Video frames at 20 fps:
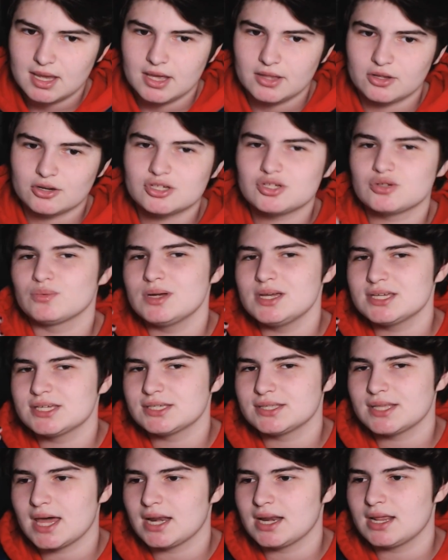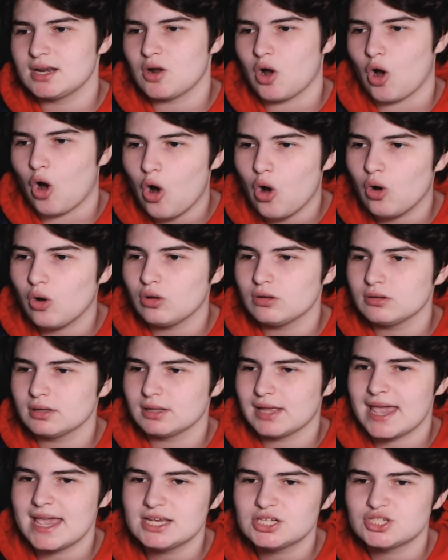there's a reason that in all
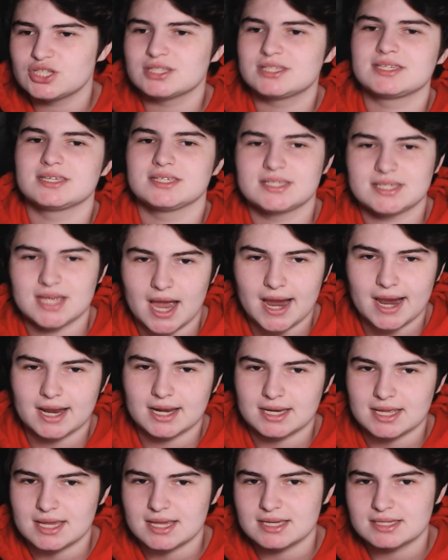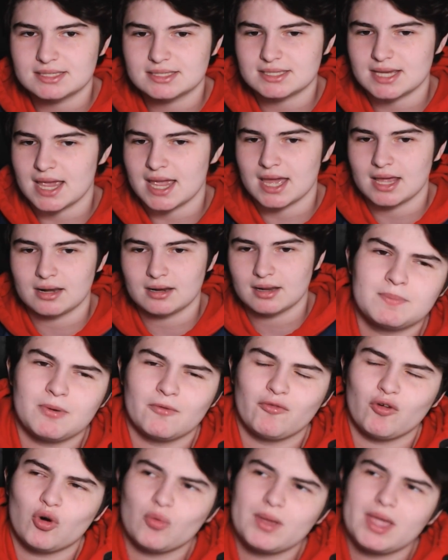ancient societies and
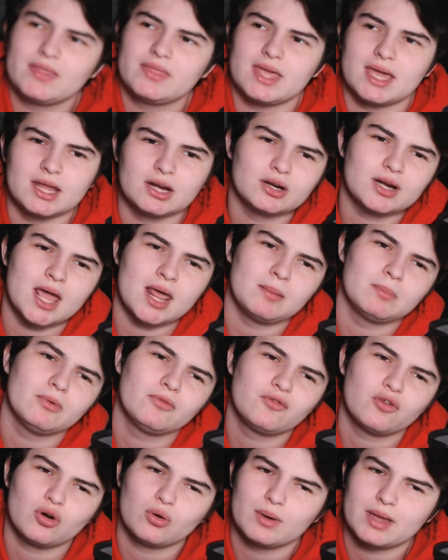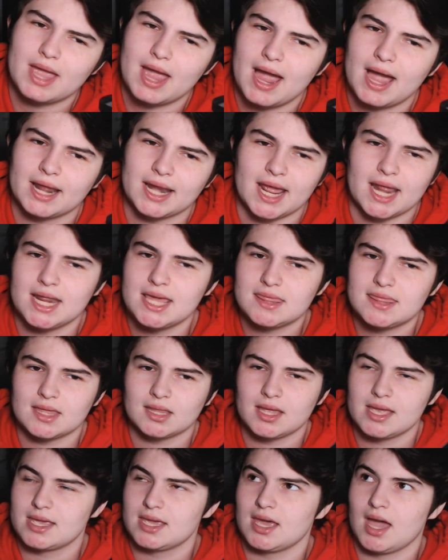before we had the internet and before we had anything,
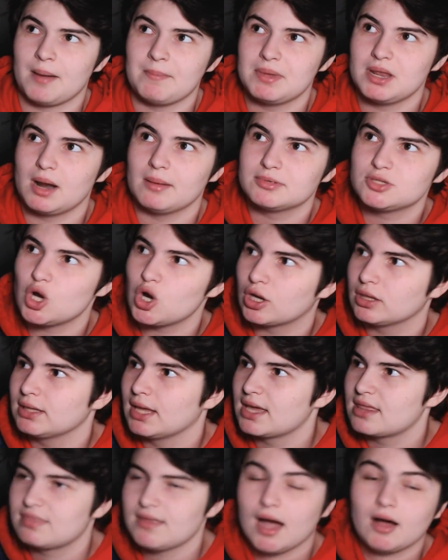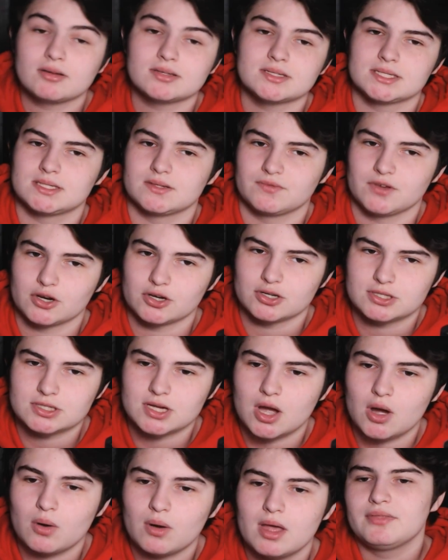like I mean I'm talking like thousands of years
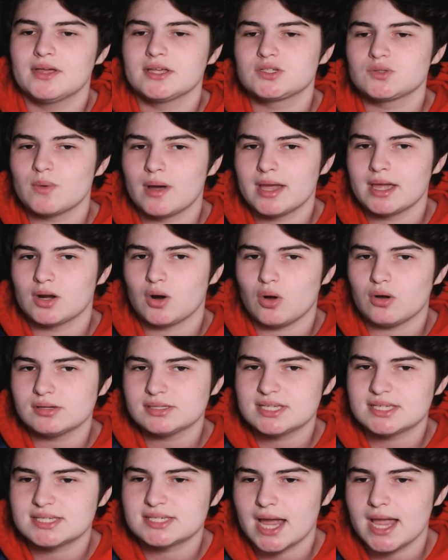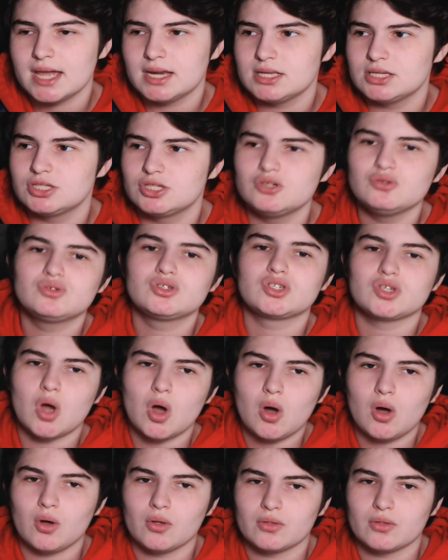ago, that's why in all societies you saw